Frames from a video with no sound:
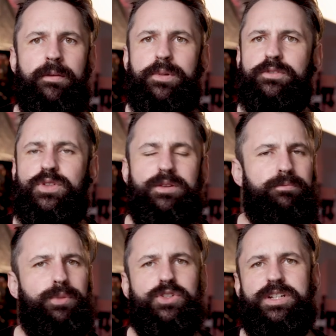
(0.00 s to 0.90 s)
But obviously,
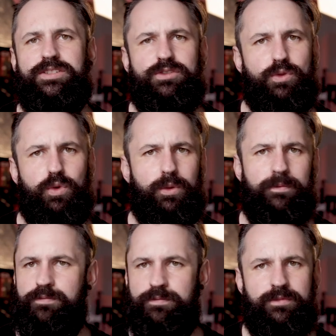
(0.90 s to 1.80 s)
budgets are all,
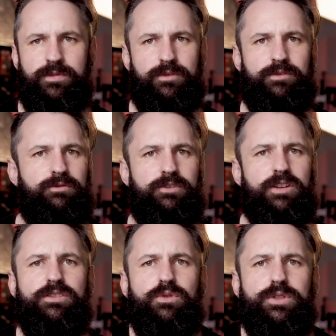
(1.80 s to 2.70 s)
you
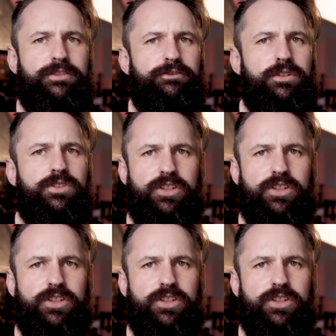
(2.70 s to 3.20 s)
know, they're all different.